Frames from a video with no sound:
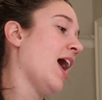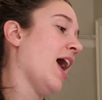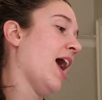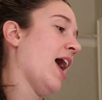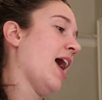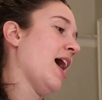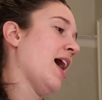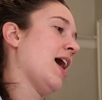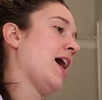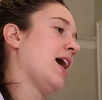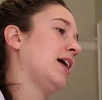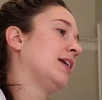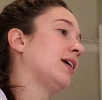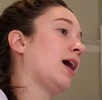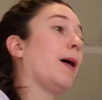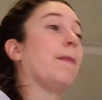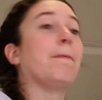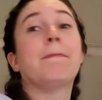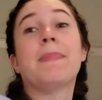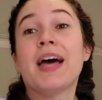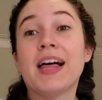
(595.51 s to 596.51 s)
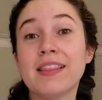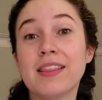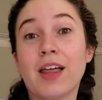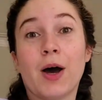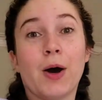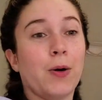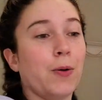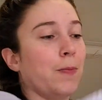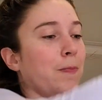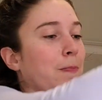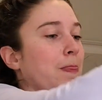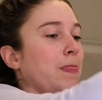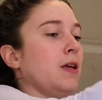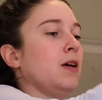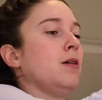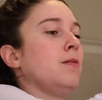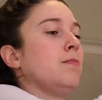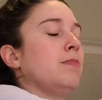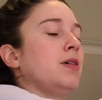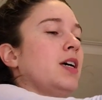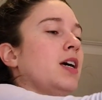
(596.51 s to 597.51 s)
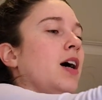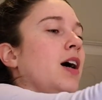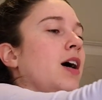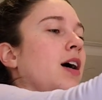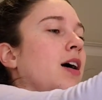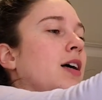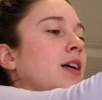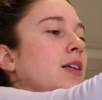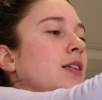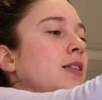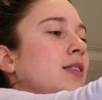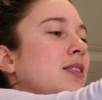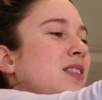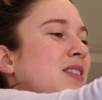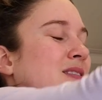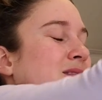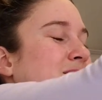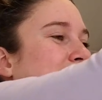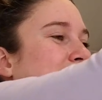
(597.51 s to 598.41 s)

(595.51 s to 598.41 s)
and a pillow, because